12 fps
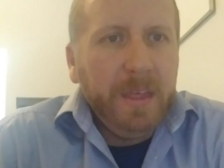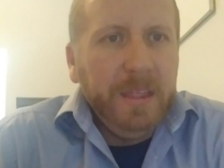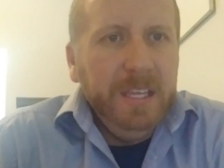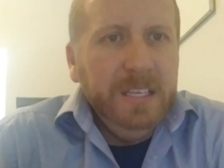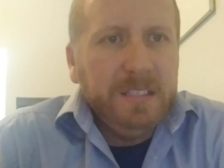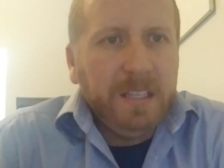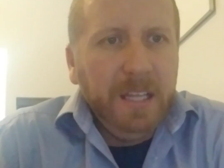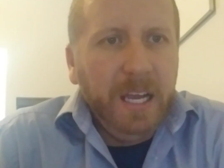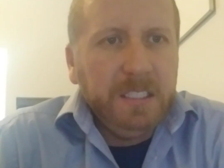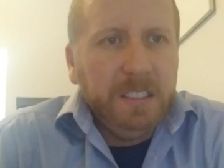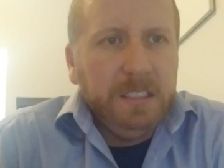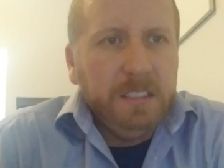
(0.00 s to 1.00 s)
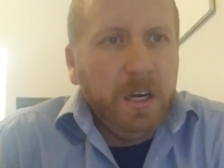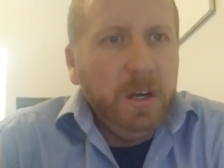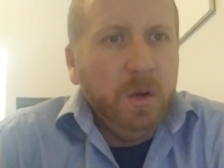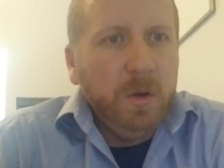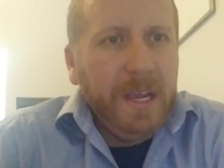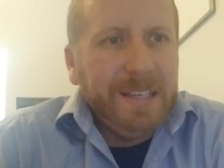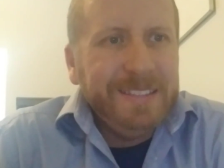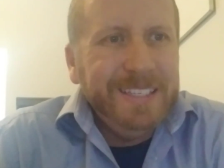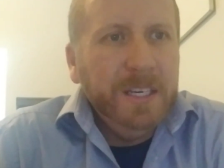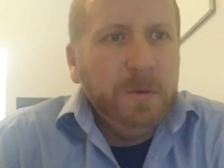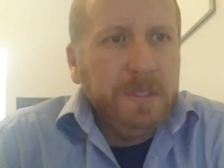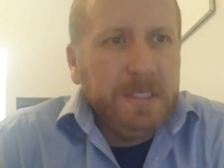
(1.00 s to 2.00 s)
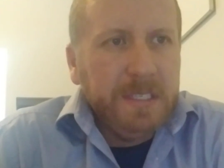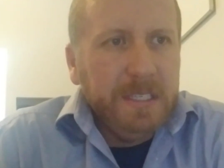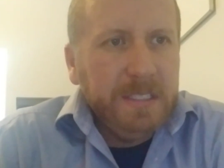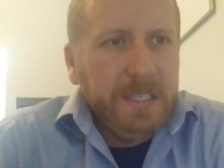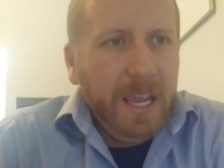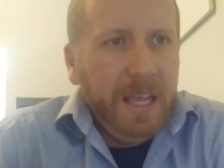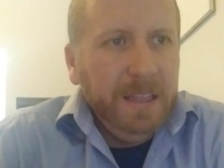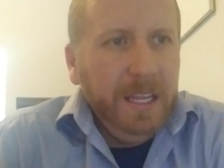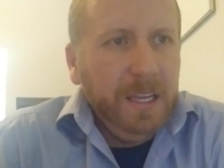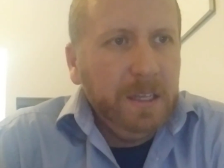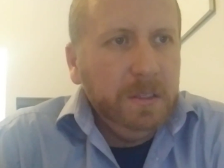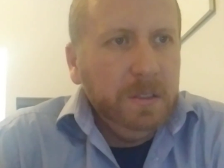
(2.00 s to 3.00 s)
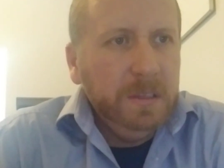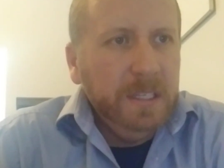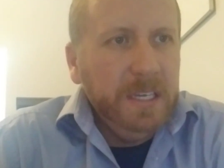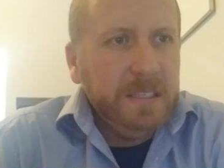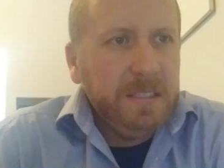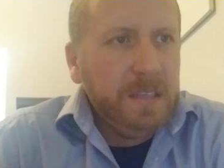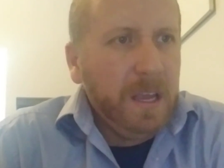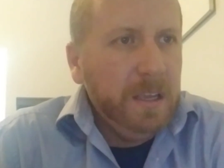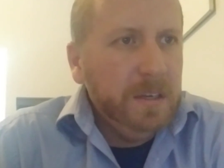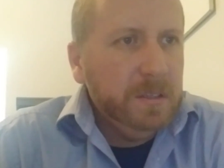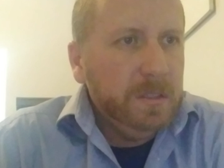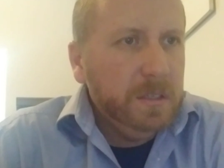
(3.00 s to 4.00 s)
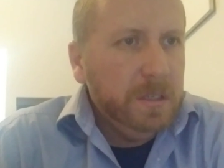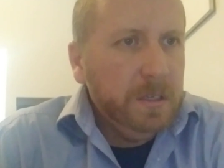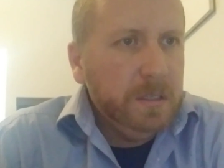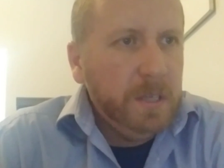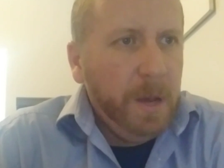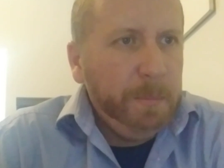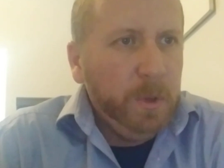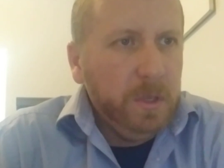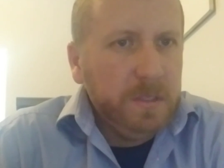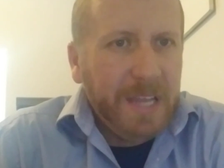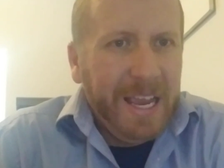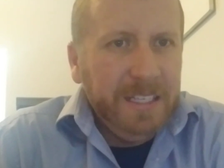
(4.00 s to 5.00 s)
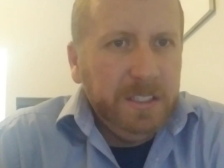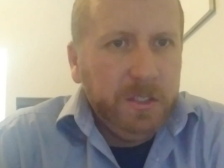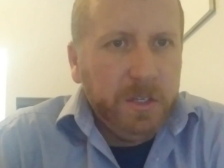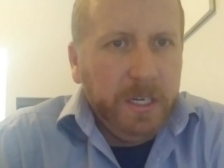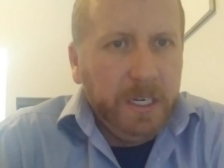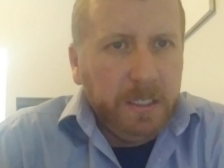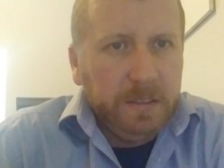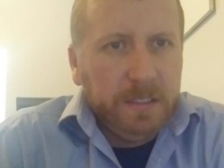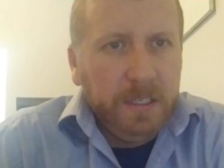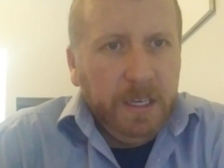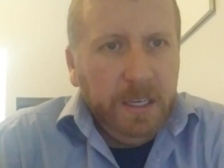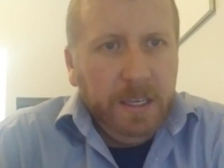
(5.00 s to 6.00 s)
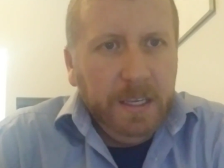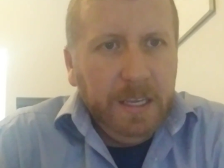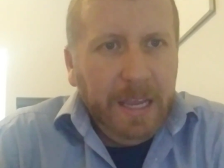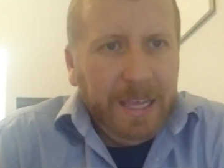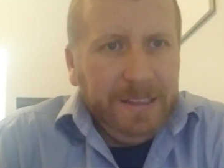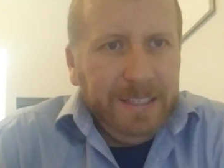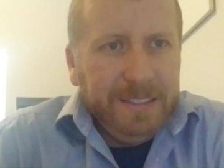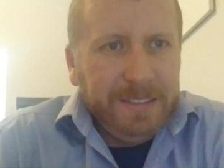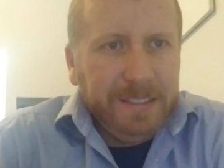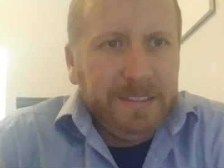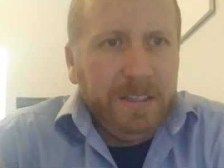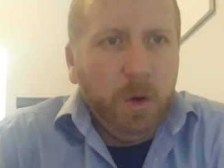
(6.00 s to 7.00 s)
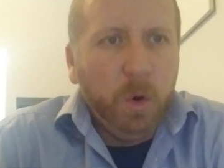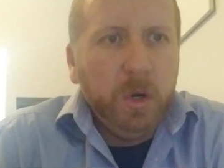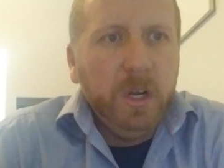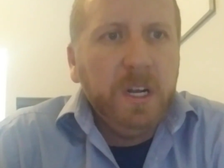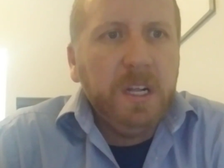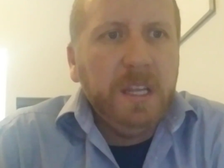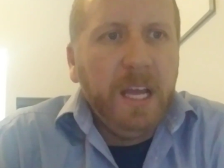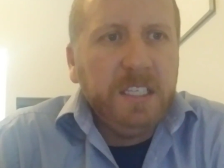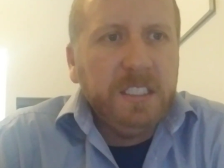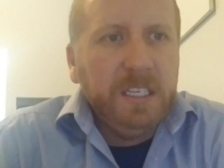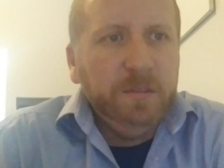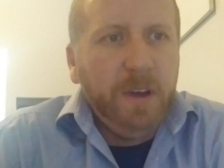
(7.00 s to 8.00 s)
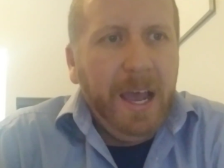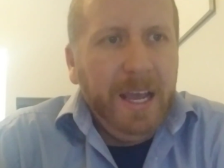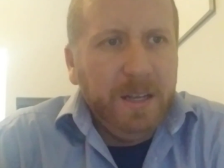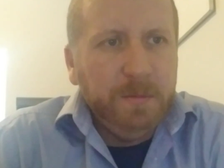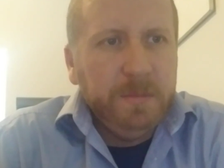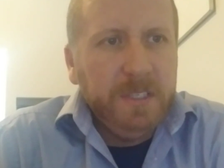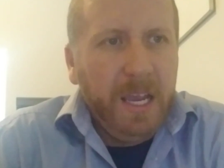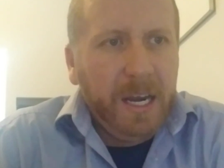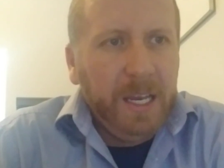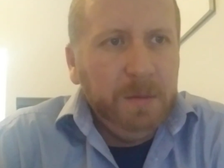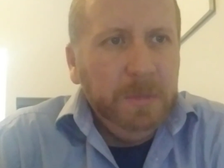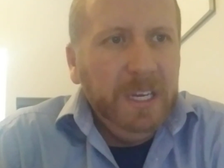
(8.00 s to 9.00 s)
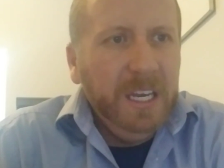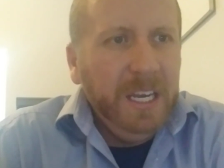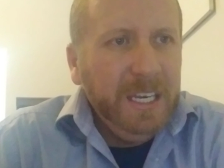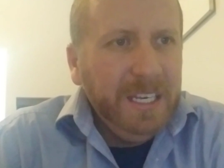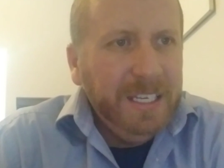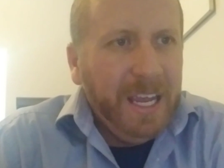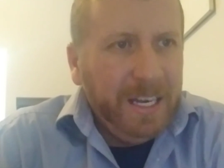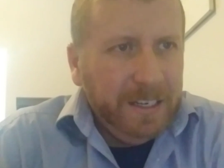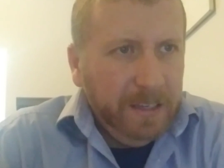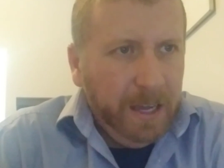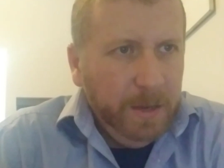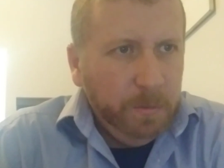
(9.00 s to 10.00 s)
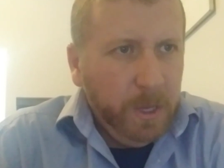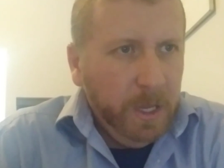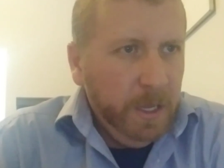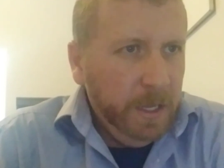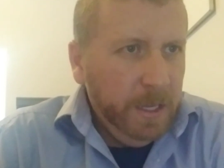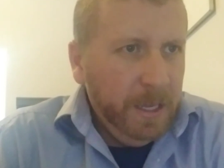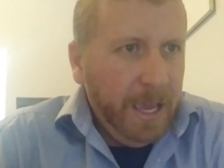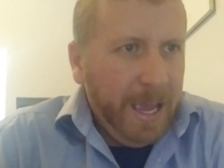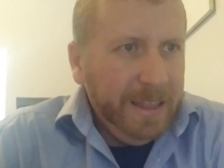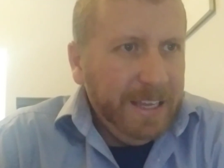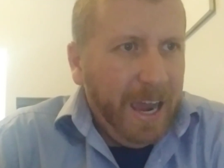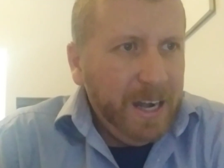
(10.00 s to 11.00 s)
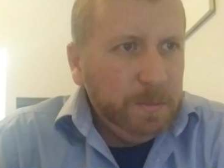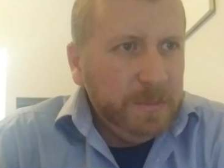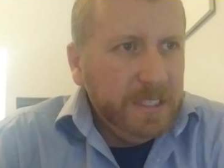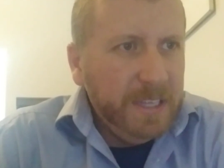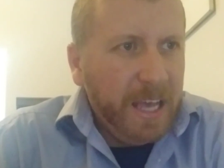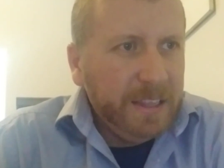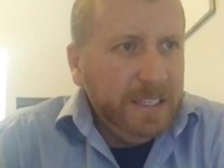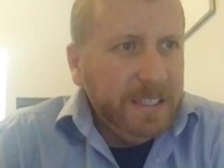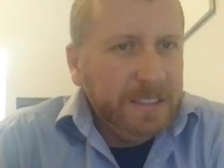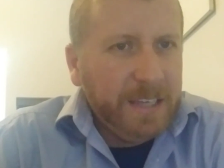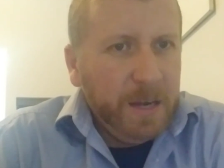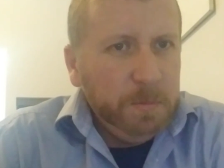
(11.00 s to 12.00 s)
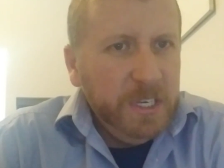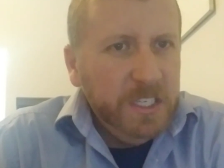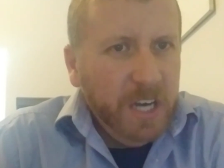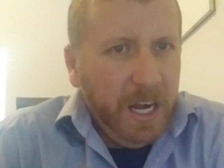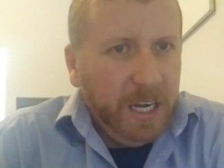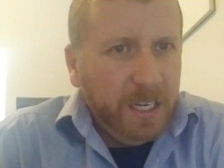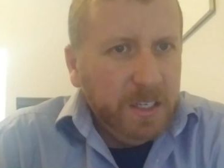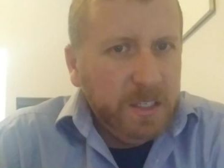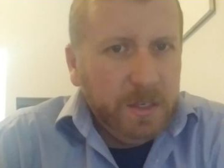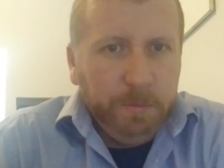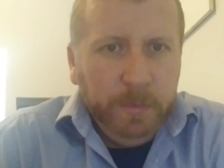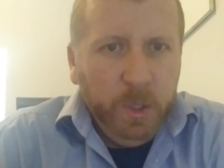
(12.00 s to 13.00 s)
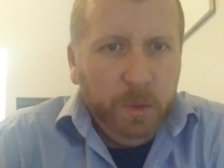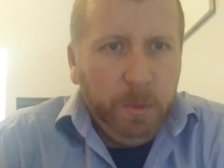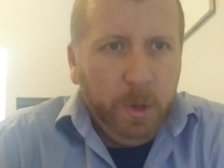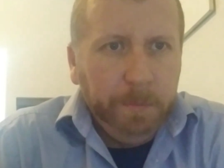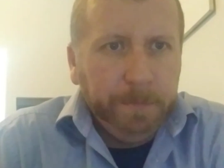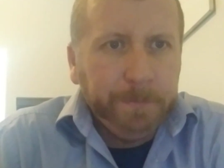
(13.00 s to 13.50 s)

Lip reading: These collections are known as sequences and they include lists, tuples, and strings. A list is an ordered collection of items that can be any data type, and the items in that list can be changed, mutable.